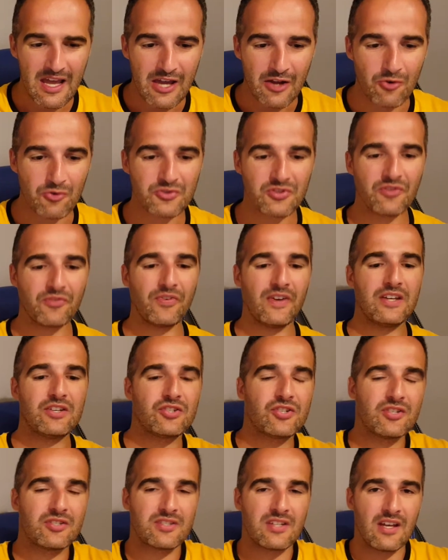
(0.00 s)
It also
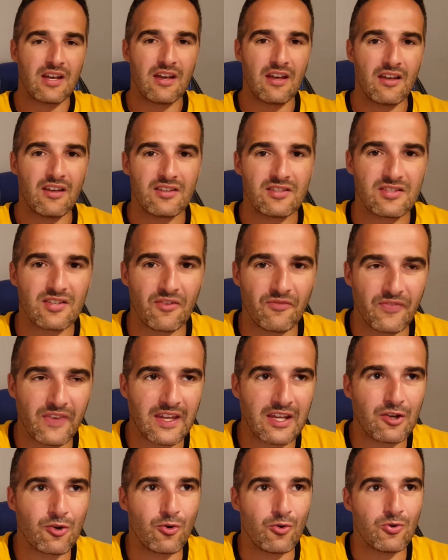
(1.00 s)
featured
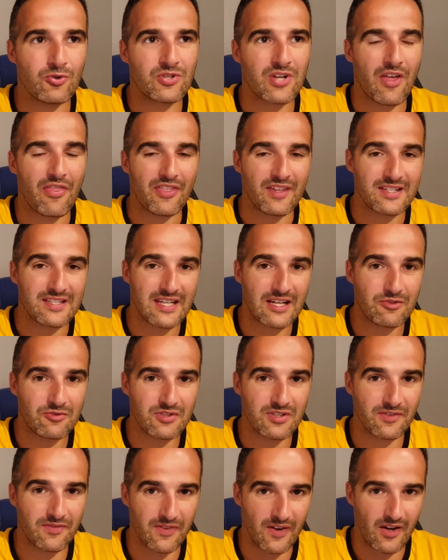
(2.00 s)
something called the
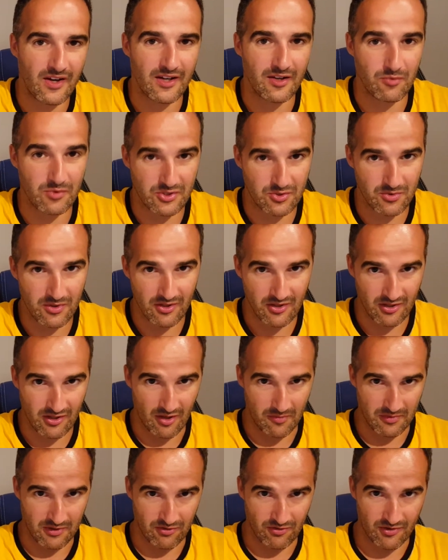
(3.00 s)
Delta Flyer, which we're going
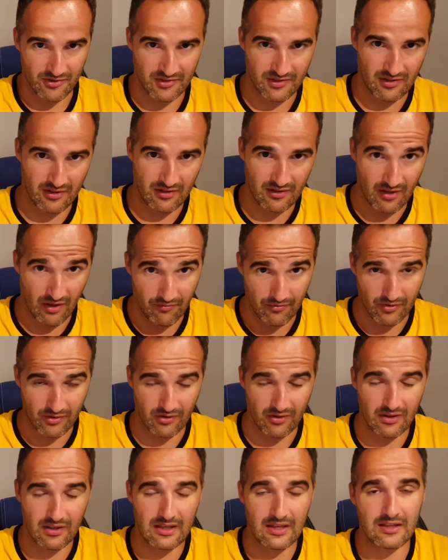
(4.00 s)
to cover
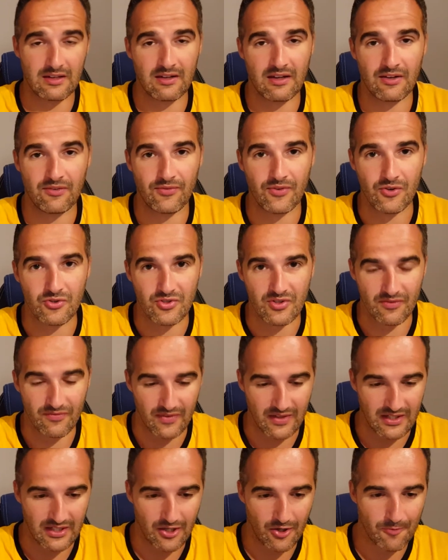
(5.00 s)
in a future
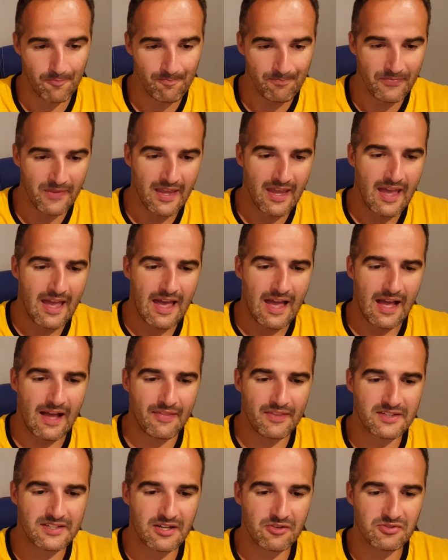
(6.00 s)
video.
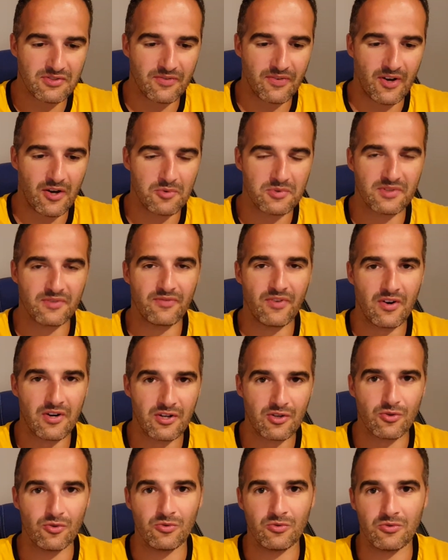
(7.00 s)
And the Delta Flyer was a very
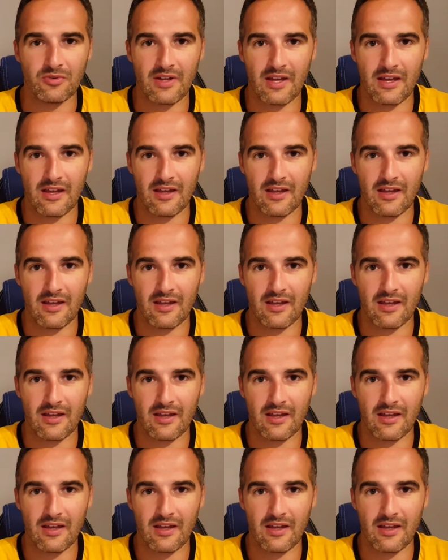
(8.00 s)
cool